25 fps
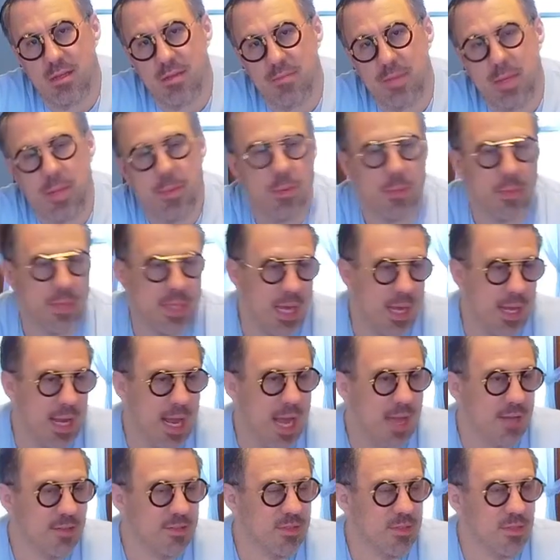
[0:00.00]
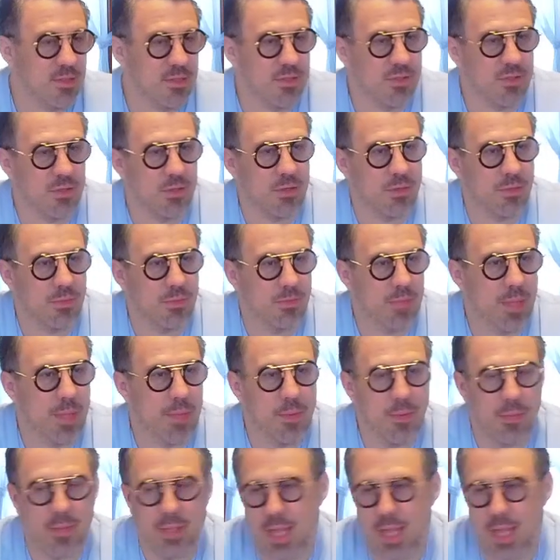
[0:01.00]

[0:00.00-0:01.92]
people without houses or people